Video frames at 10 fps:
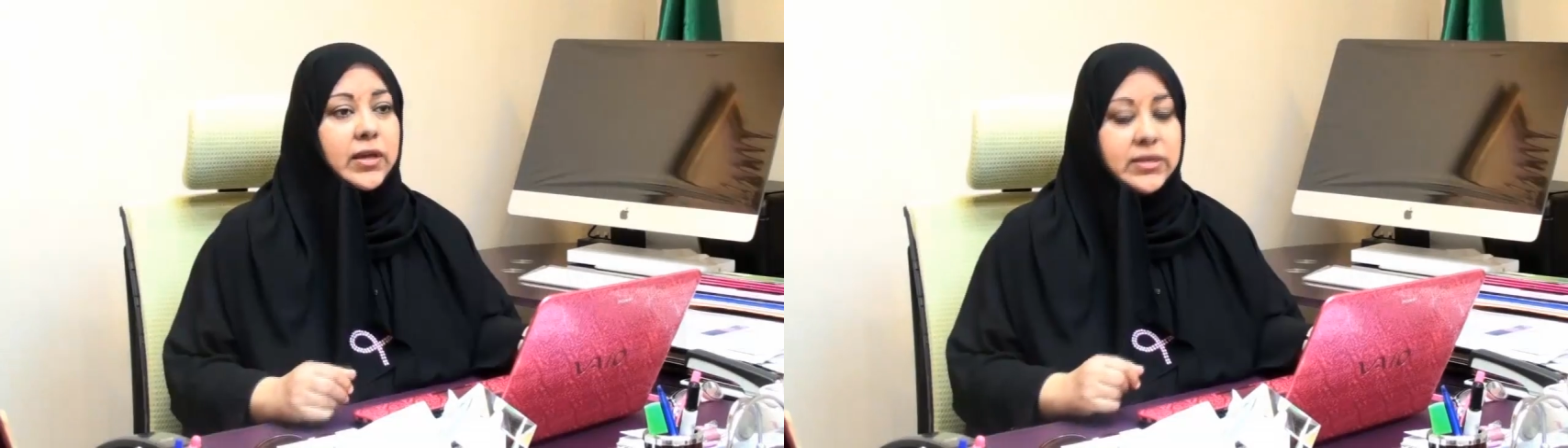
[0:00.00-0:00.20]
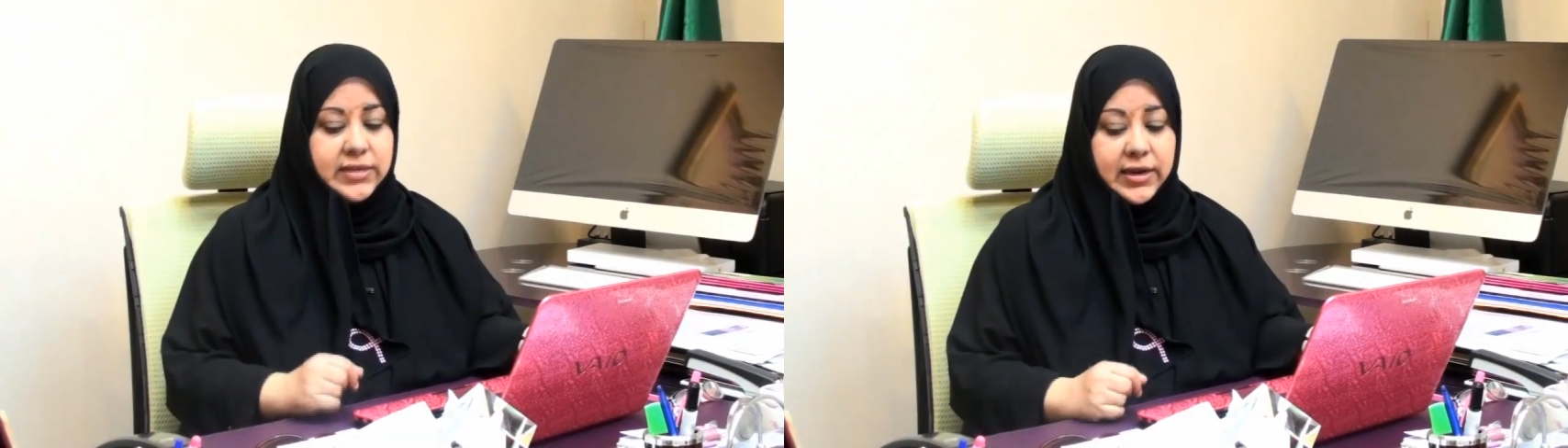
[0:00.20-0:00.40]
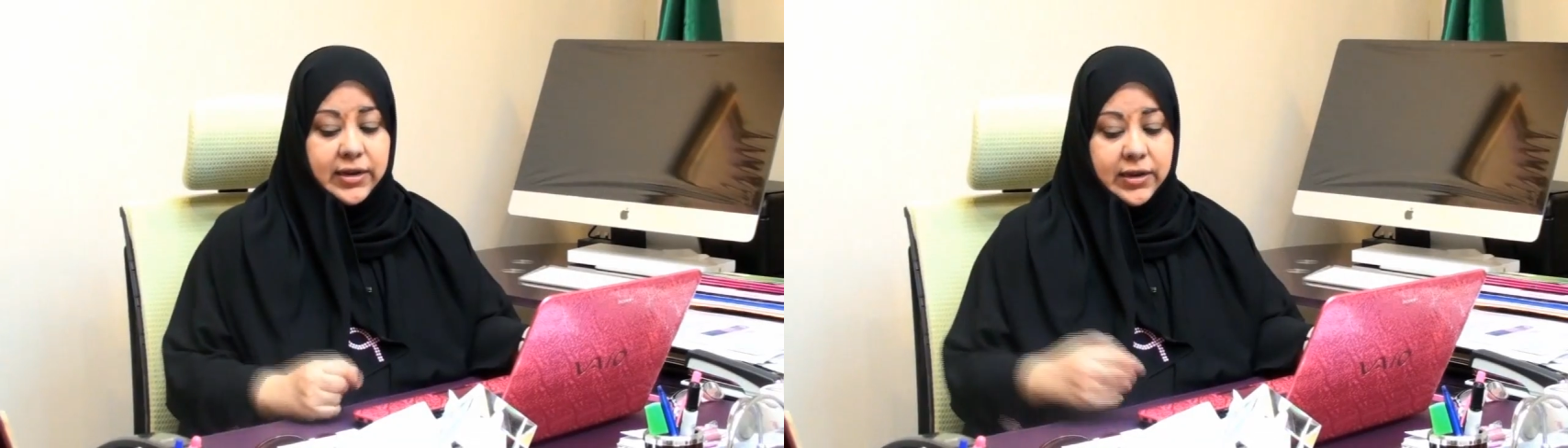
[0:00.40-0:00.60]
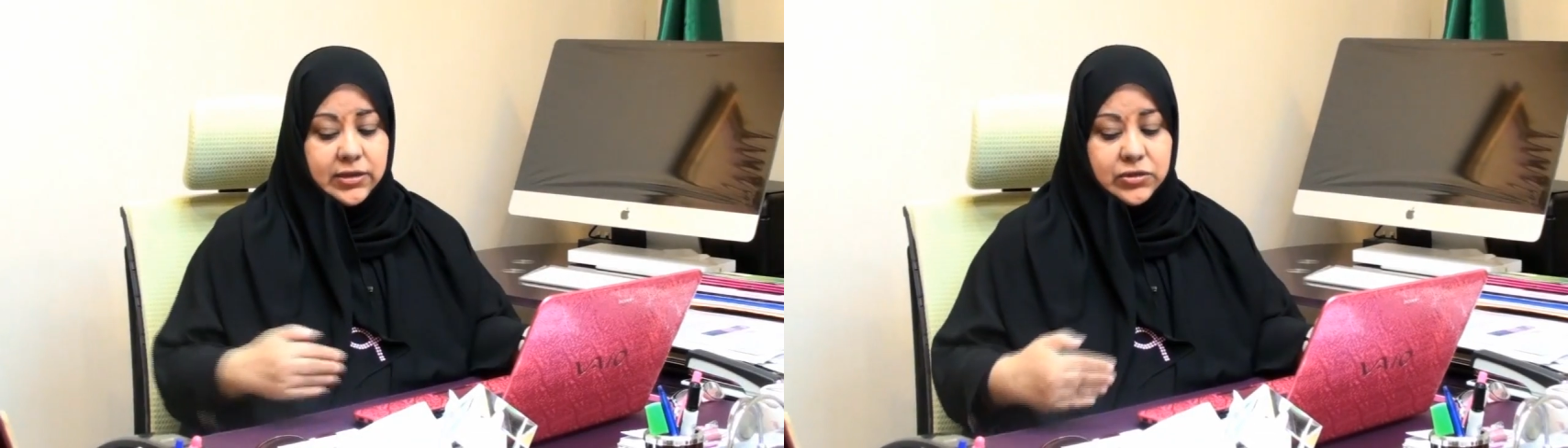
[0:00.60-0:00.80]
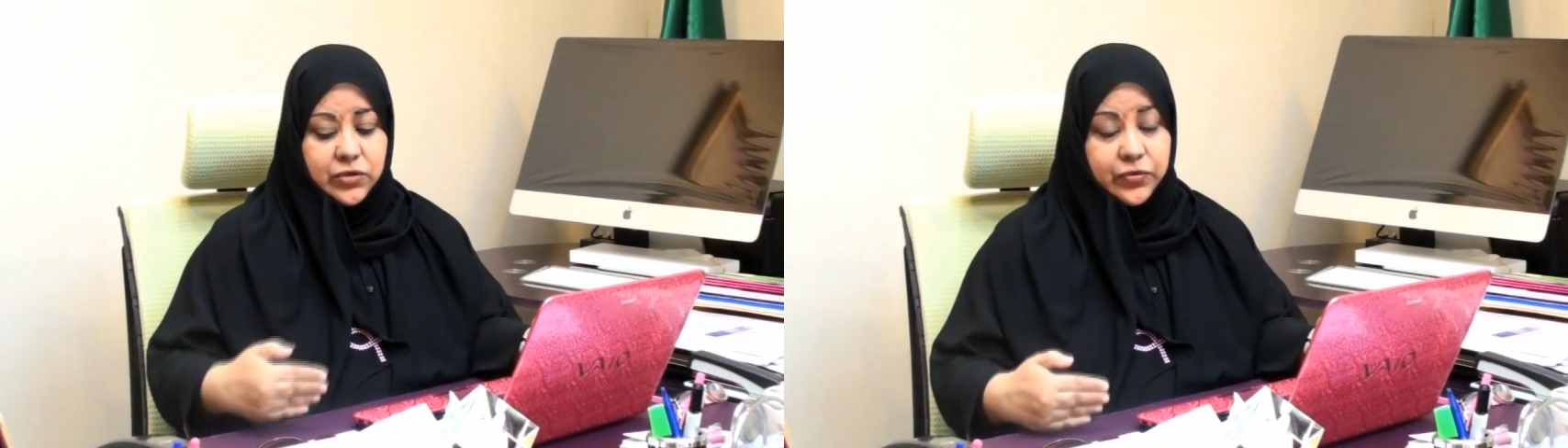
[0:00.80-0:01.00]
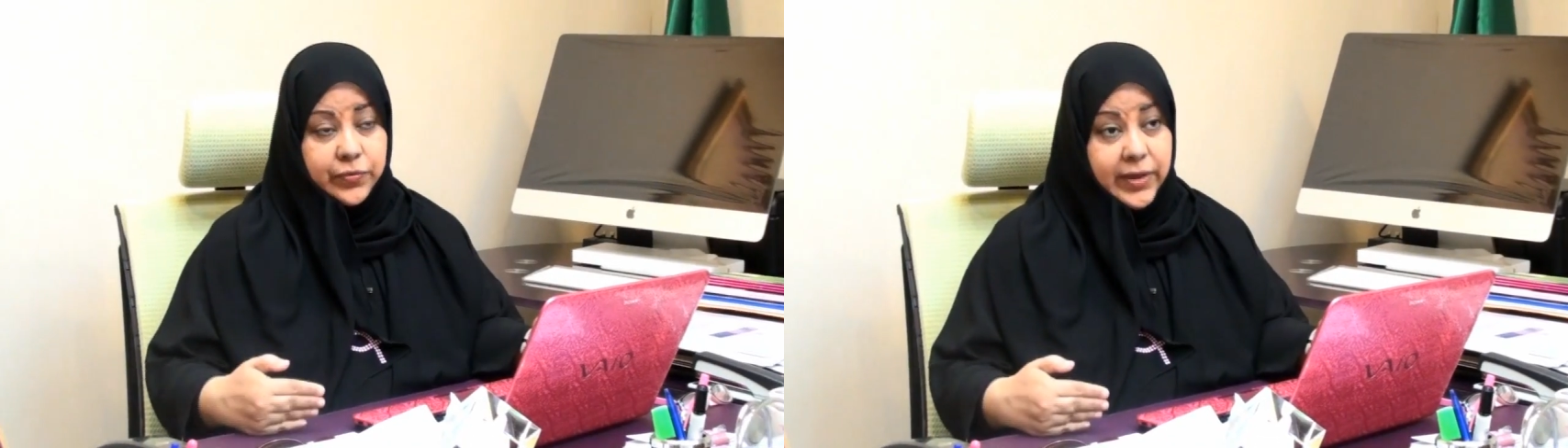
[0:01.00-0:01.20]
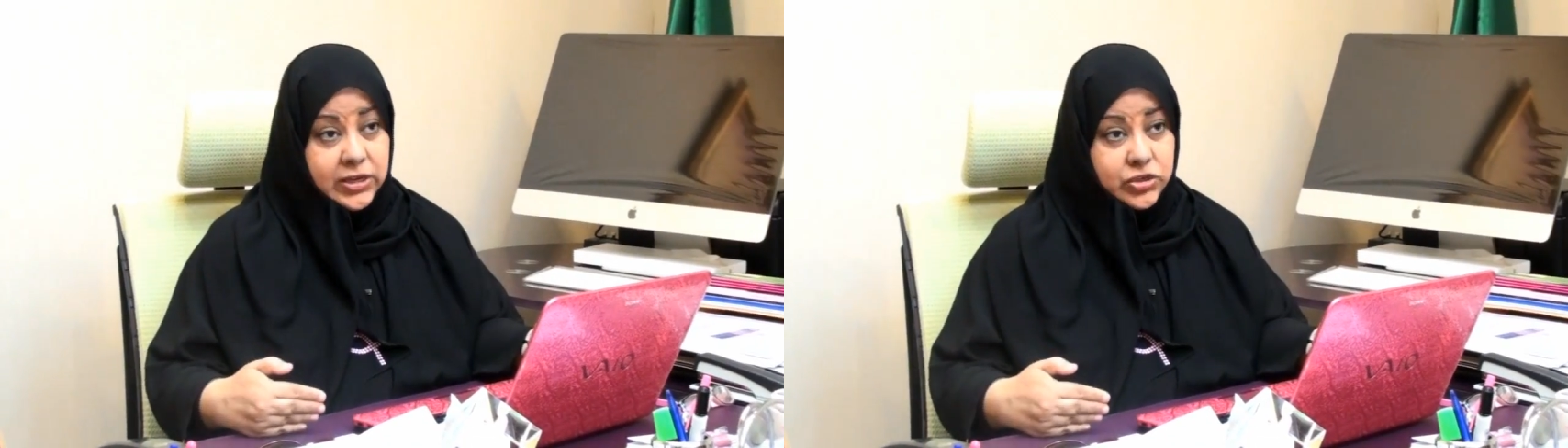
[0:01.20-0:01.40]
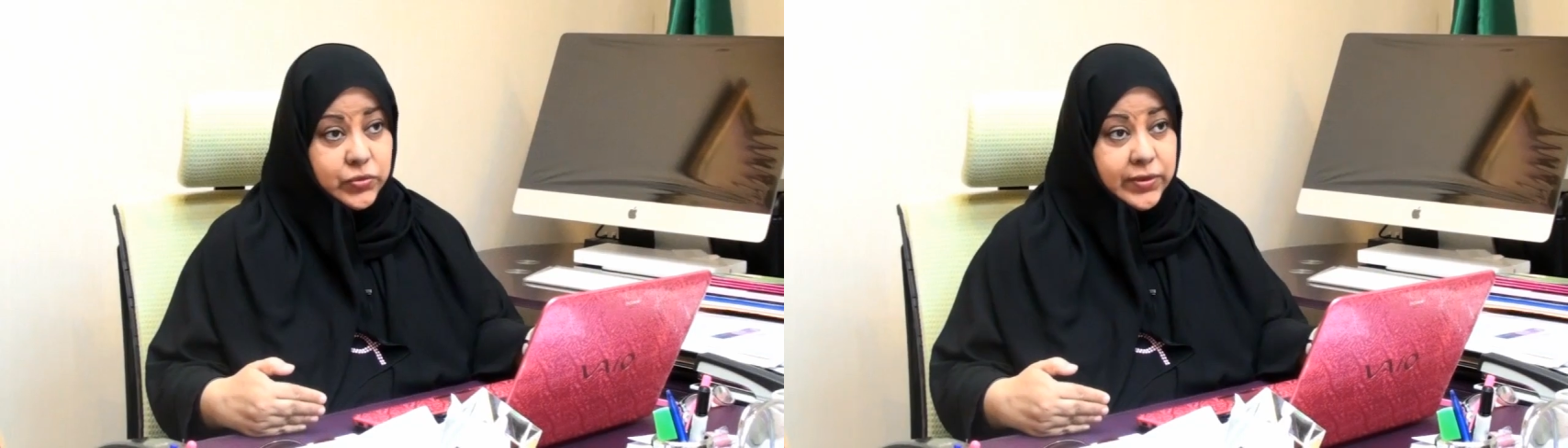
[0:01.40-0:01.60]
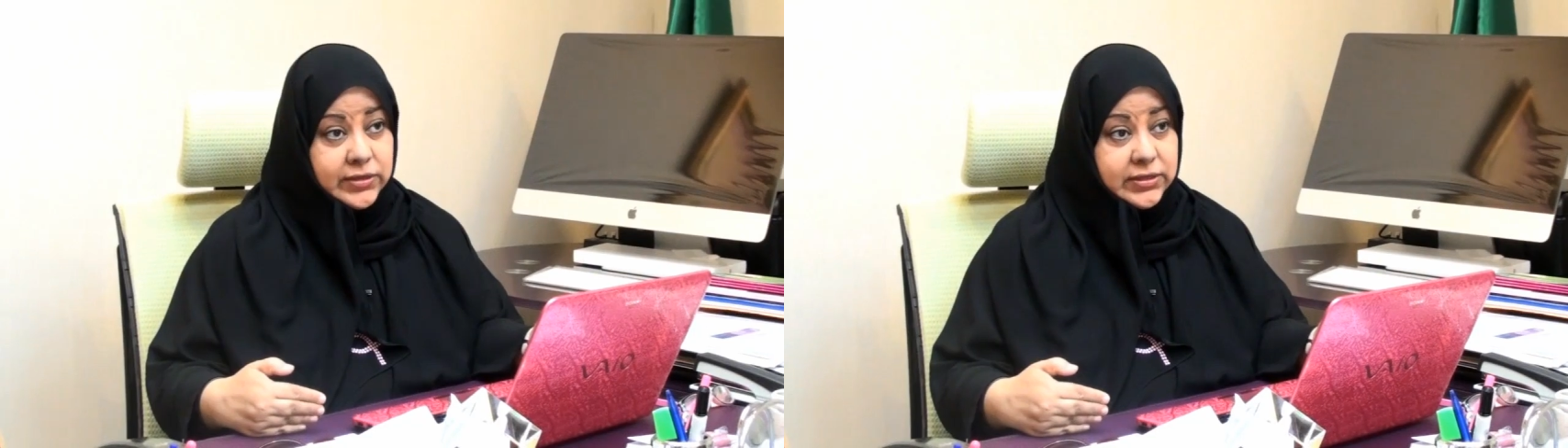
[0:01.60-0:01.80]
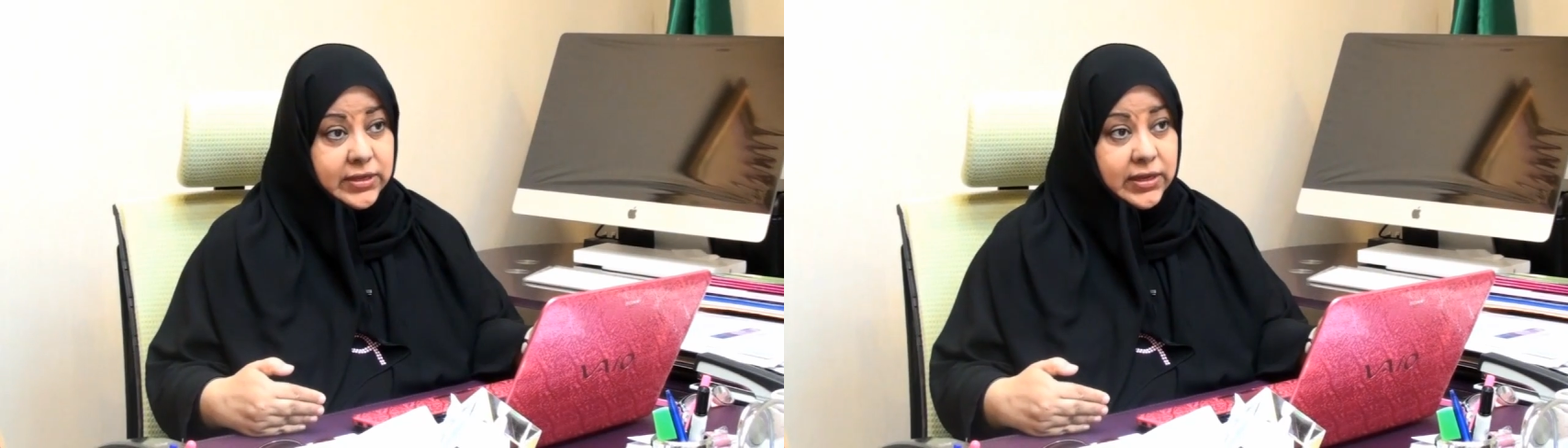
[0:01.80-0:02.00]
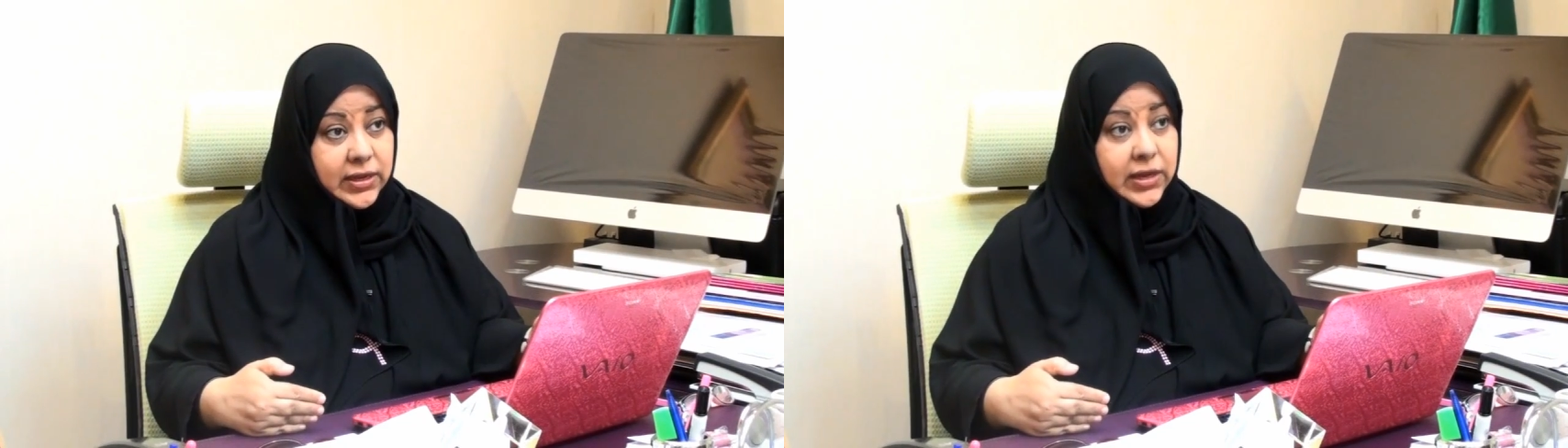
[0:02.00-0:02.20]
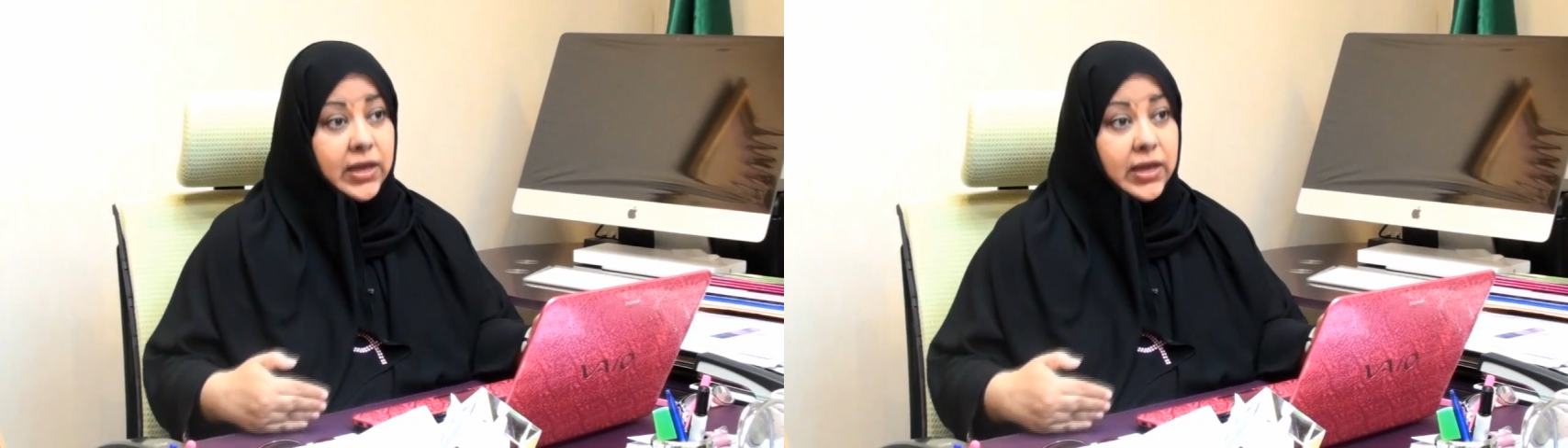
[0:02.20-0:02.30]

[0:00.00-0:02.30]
exactly so from age 20